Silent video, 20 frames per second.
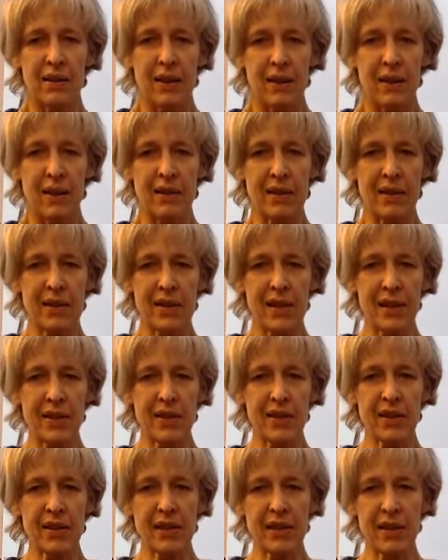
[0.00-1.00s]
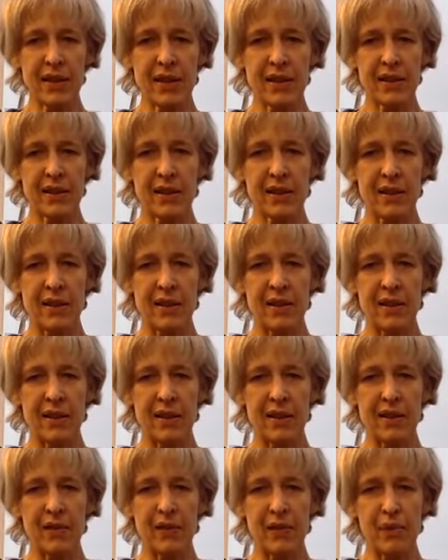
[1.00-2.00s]
our attention is
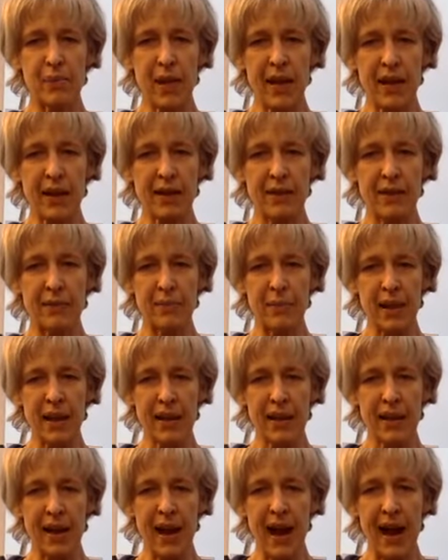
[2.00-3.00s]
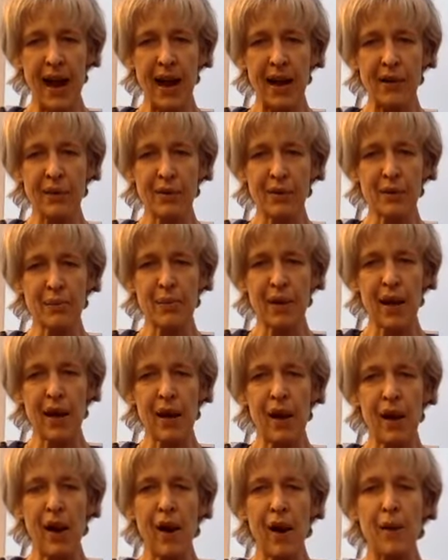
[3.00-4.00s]
kind of a bit, bit out, a bit
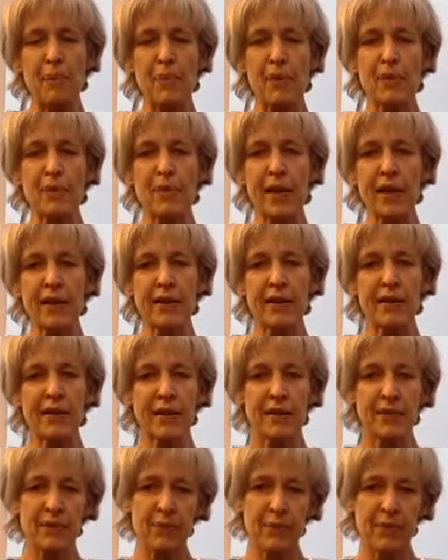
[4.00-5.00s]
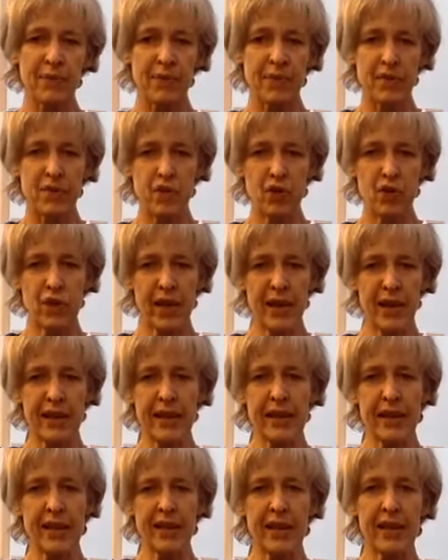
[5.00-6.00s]
up, a bit
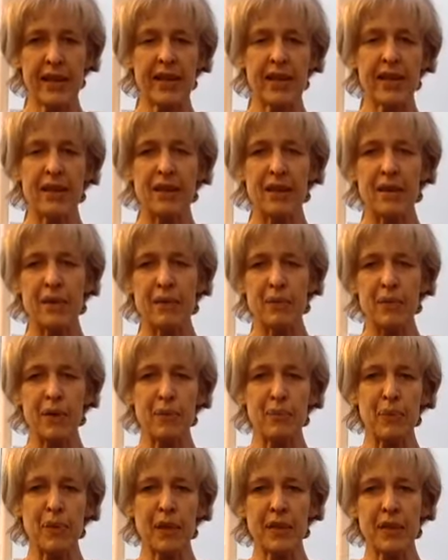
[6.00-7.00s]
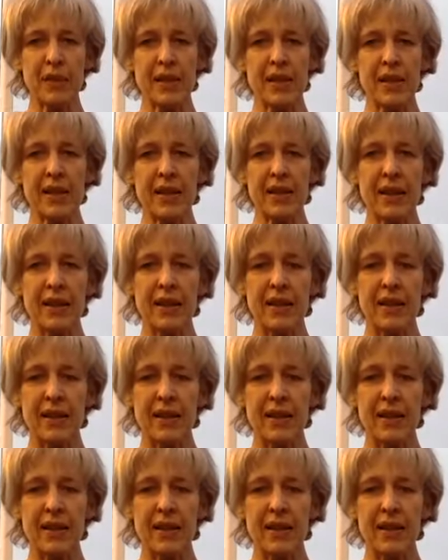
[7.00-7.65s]
shaky, a bit buzzy.